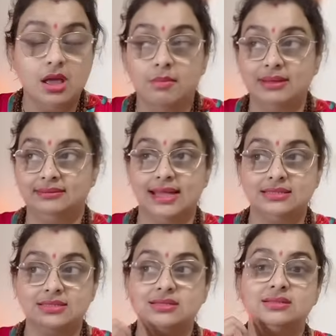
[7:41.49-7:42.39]
But
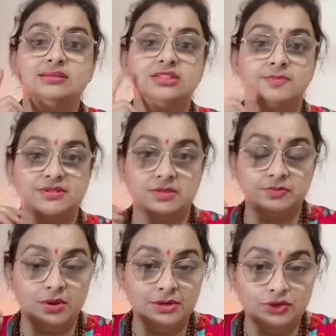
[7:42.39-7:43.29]
that's the reason this person
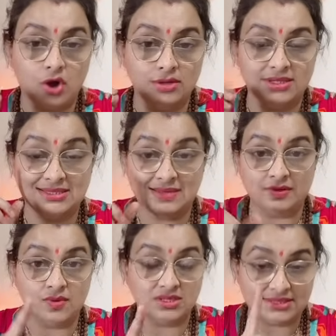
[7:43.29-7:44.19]
probably thought that
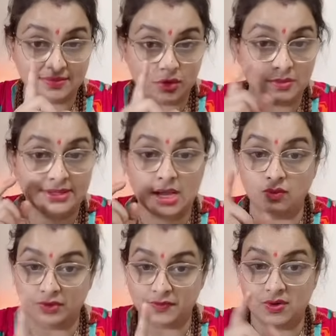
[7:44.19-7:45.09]
717 on my
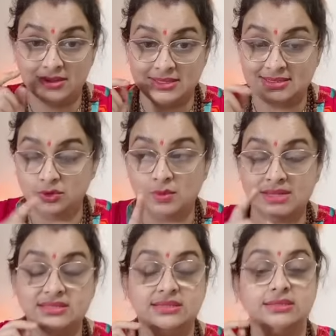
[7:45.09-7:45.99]
counter for a reason. You
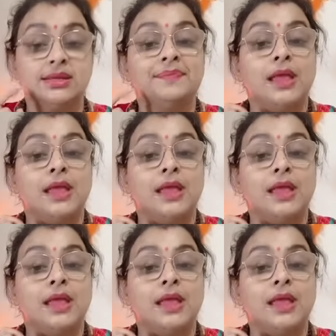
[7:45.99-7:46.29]
might see this.